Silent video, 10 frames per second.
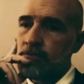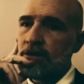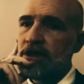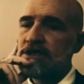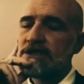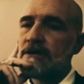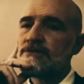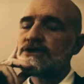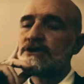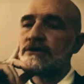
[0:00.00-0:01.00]
It's
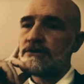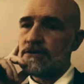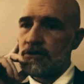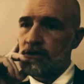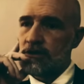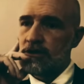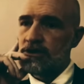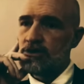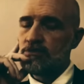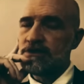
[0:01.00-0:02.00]
absurd
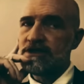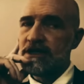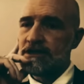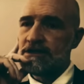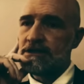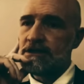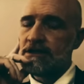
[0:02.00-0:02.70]
to pretend